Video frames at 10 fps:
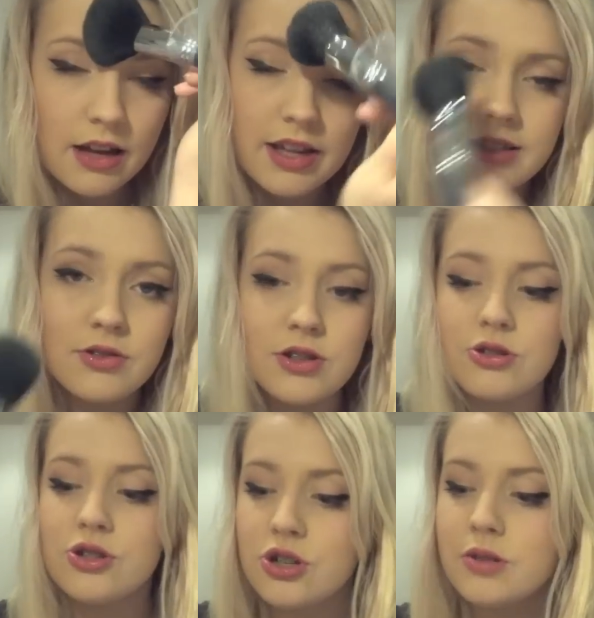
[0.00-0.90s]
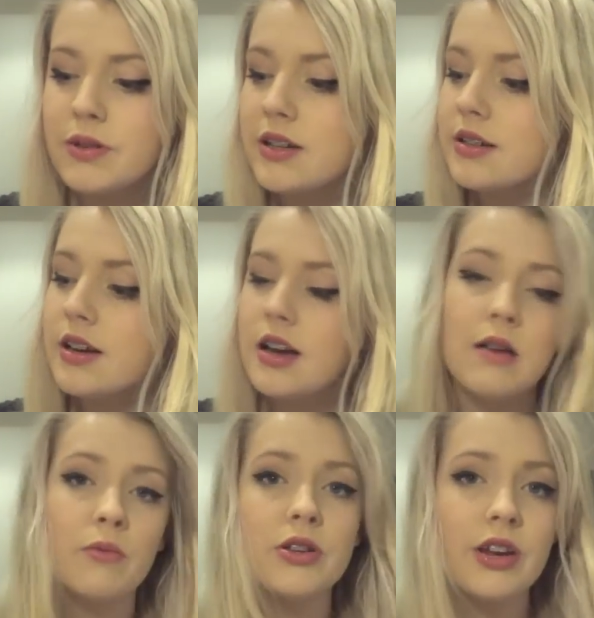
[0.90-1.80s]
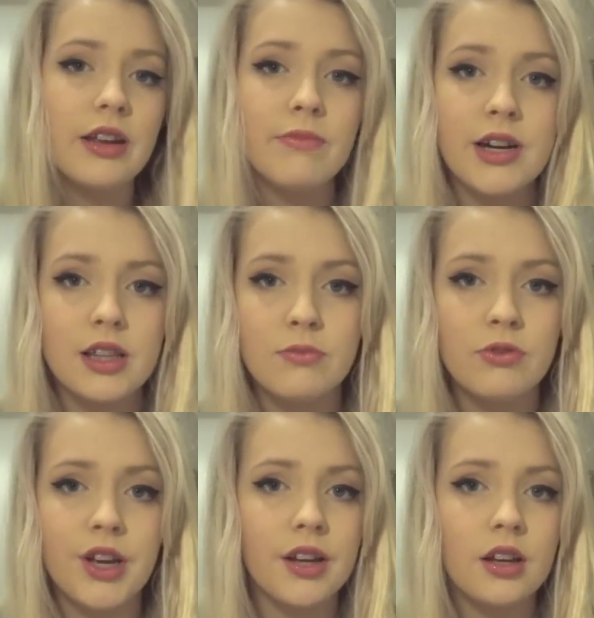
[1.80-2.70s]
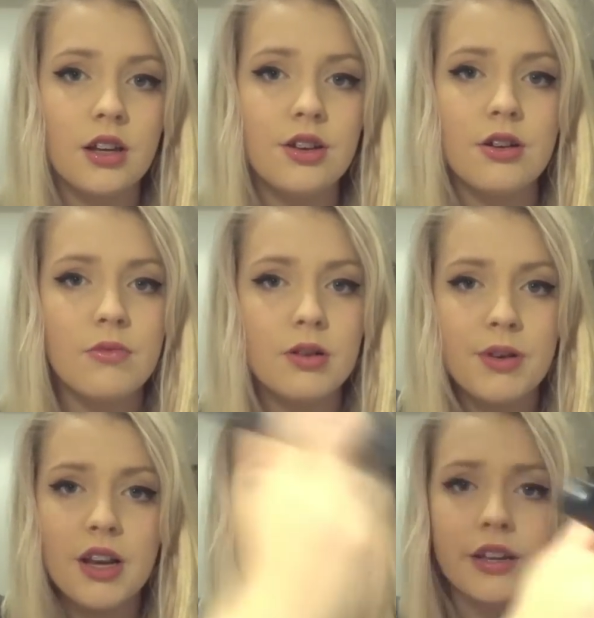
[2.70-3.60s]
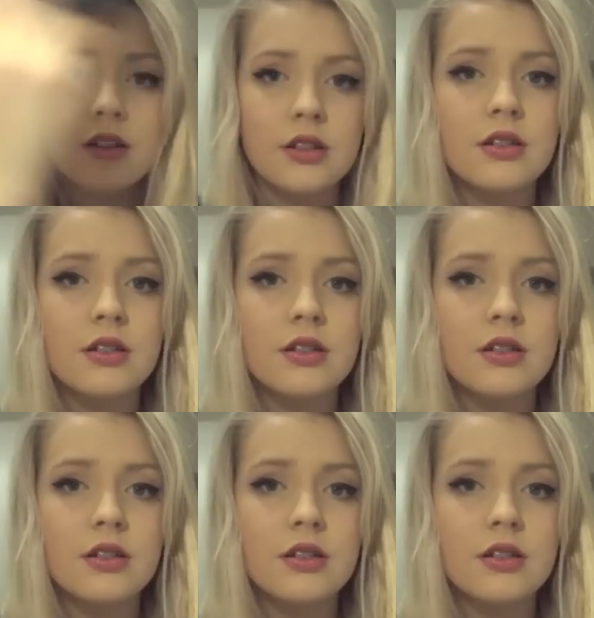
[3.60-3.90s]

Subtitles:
That sounds so stupid. When you're getting ready in the morning, you don't want to be like